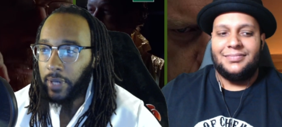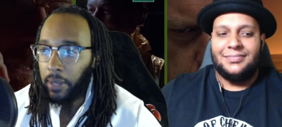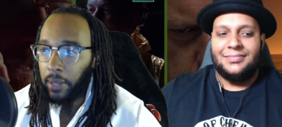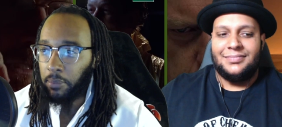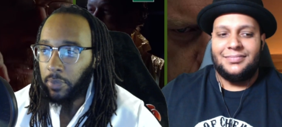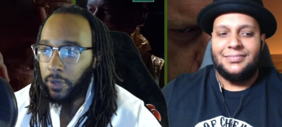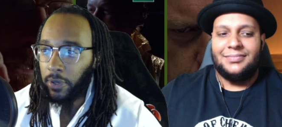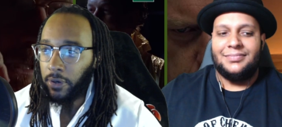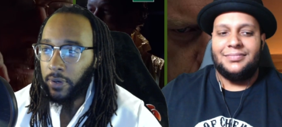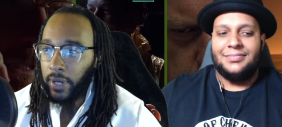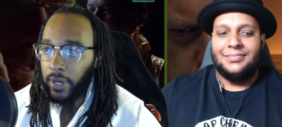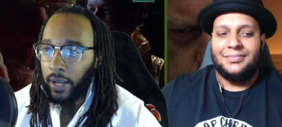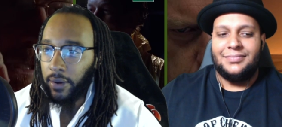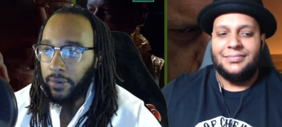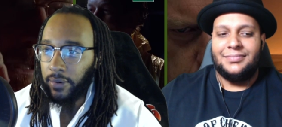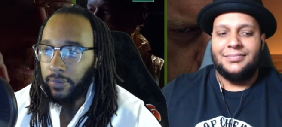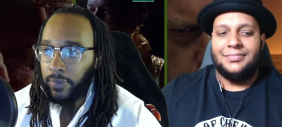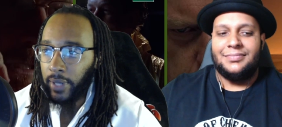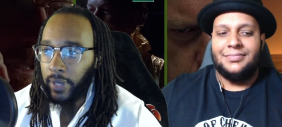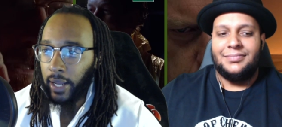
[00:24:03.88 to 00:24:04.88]
Speaker 1: they blurred
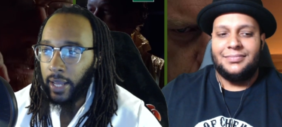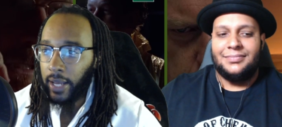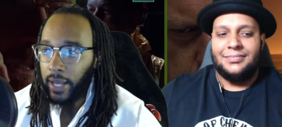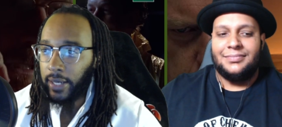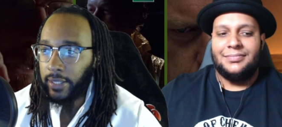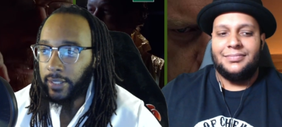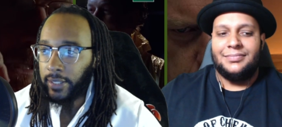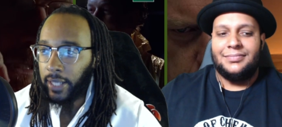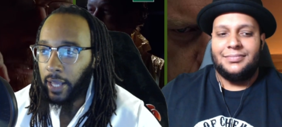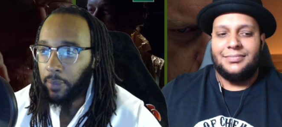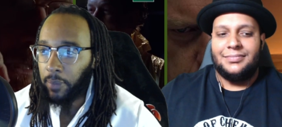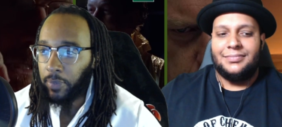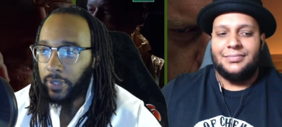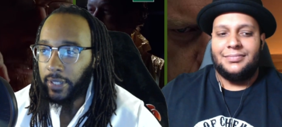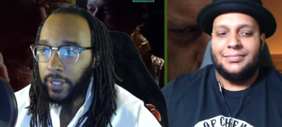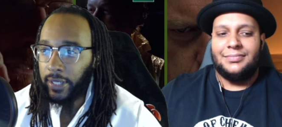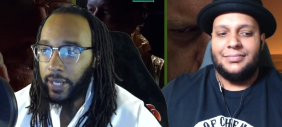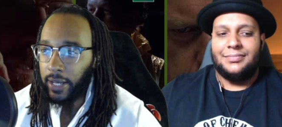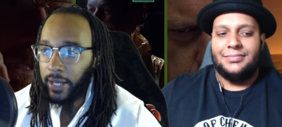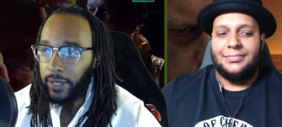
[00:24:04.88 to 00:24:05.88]
out, when they kind of dampened
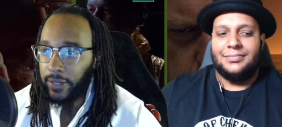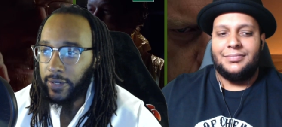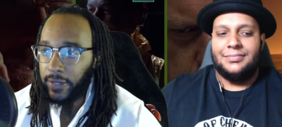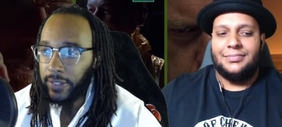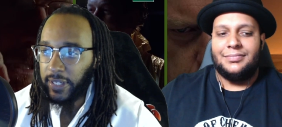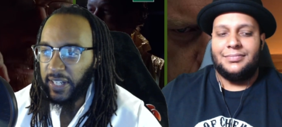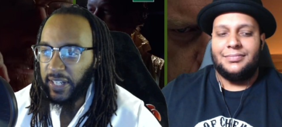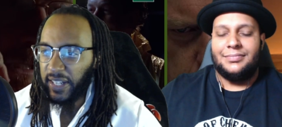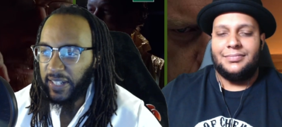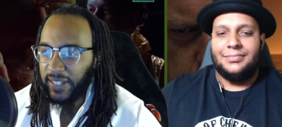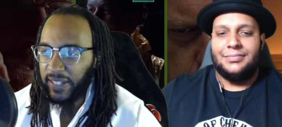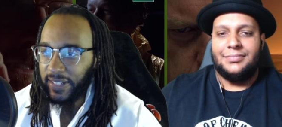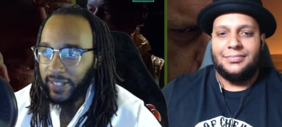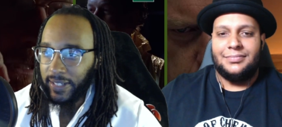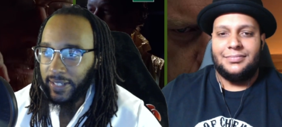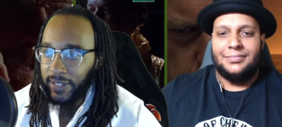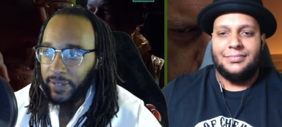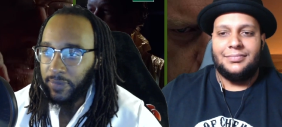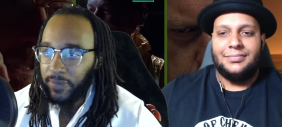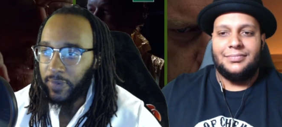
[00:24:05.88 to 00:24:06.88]
the colors, and then
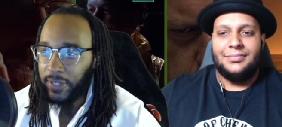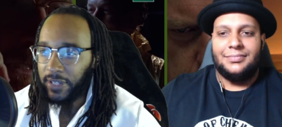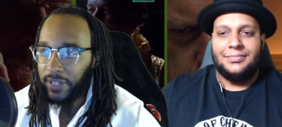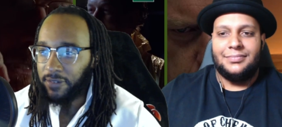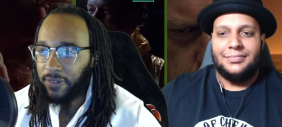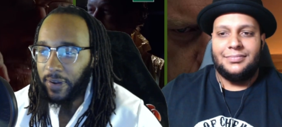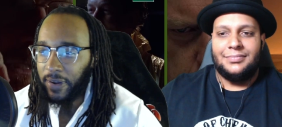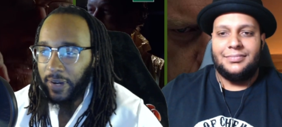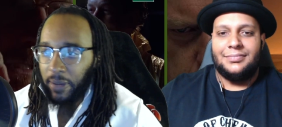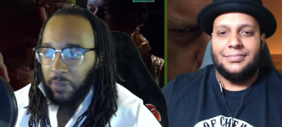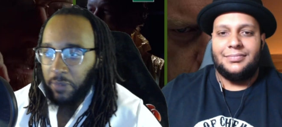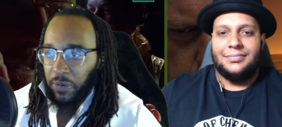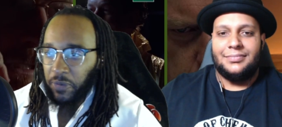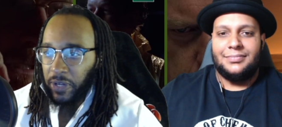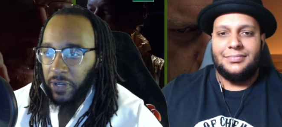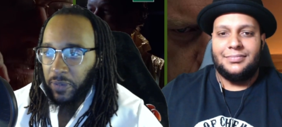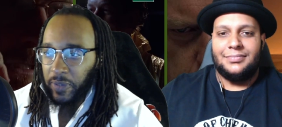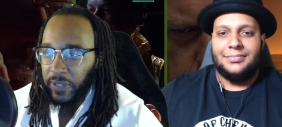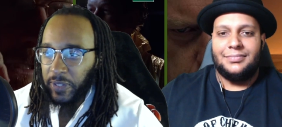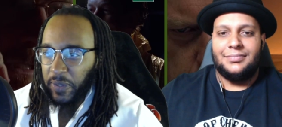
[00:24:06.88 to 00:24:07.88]
once he found out
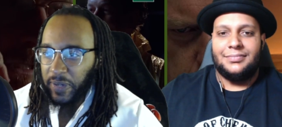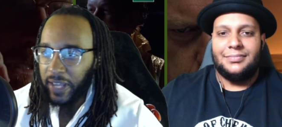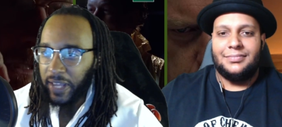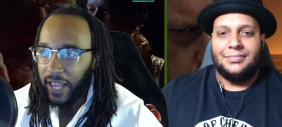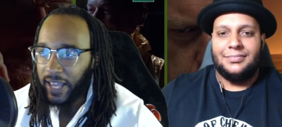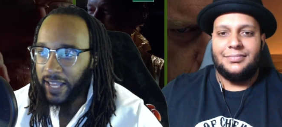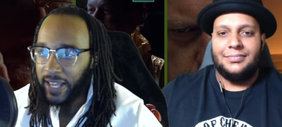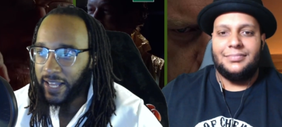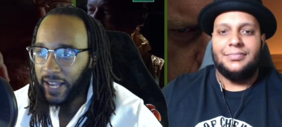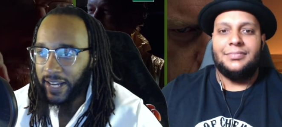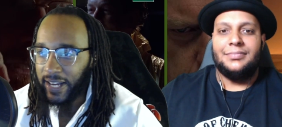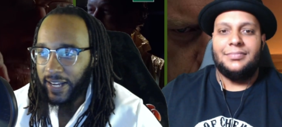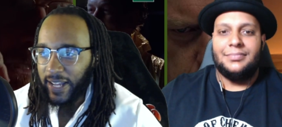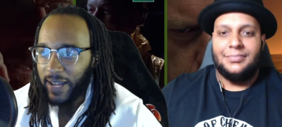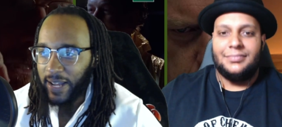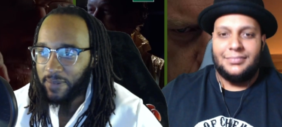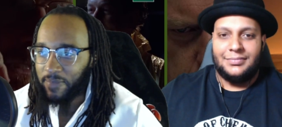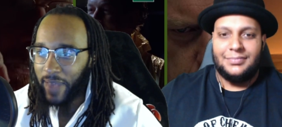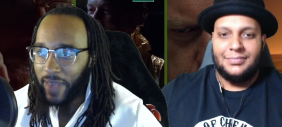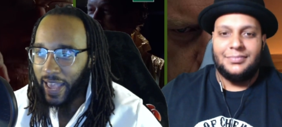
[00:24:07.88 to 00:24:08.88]
Marie was okay, he kind of
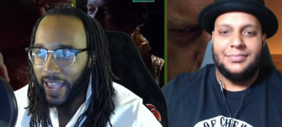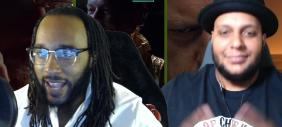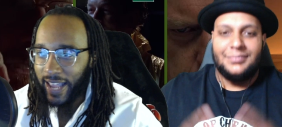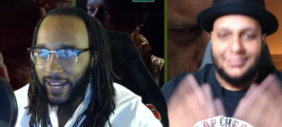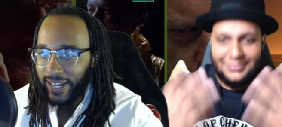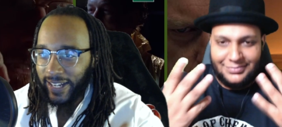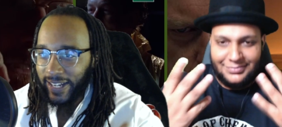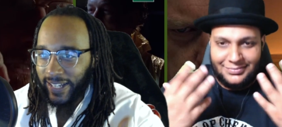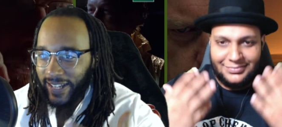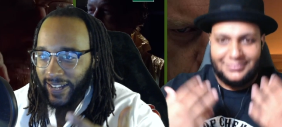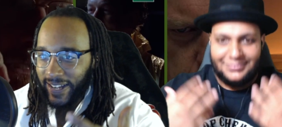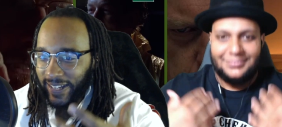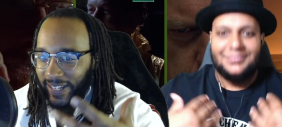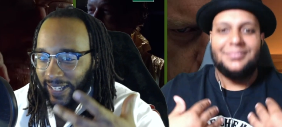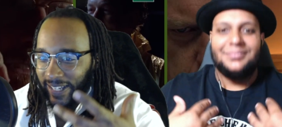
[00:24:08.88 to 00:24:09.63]
got mad, and the color